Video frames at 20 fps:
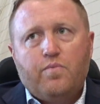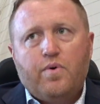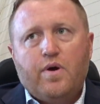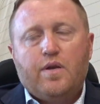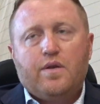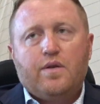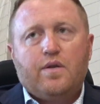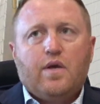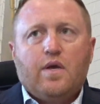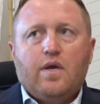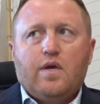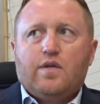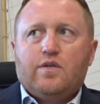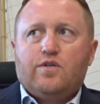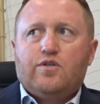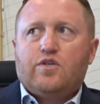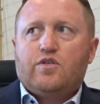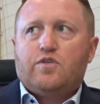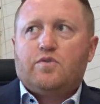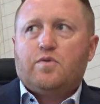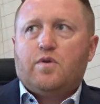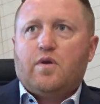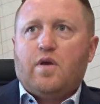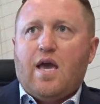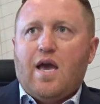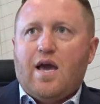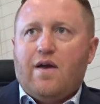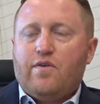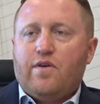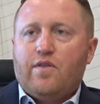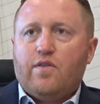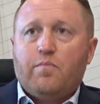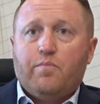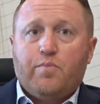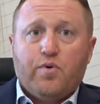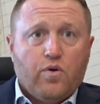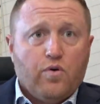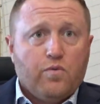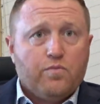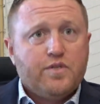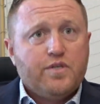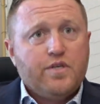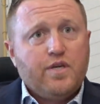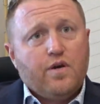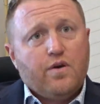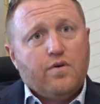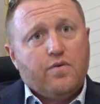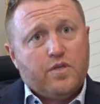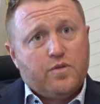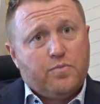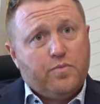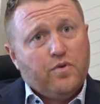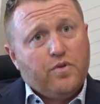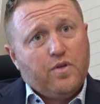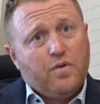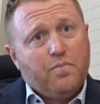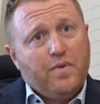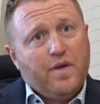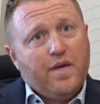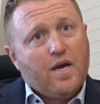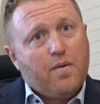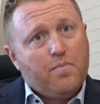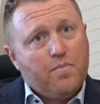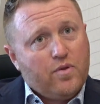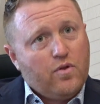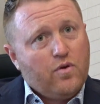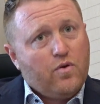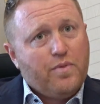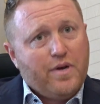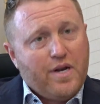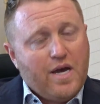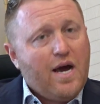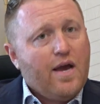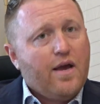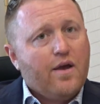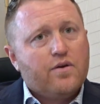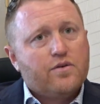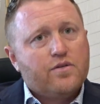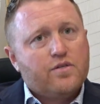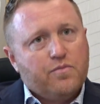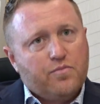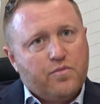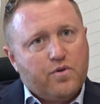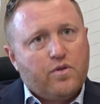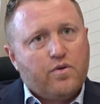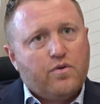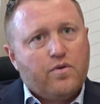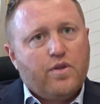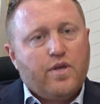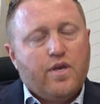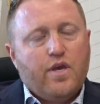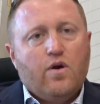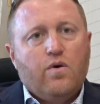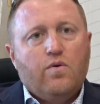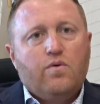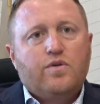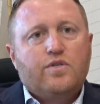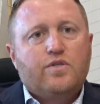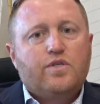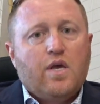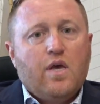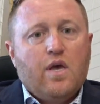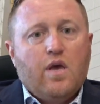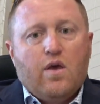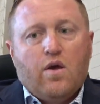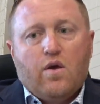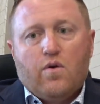but just having the berms here, this building being up a little bit higher, similar to the Oaks,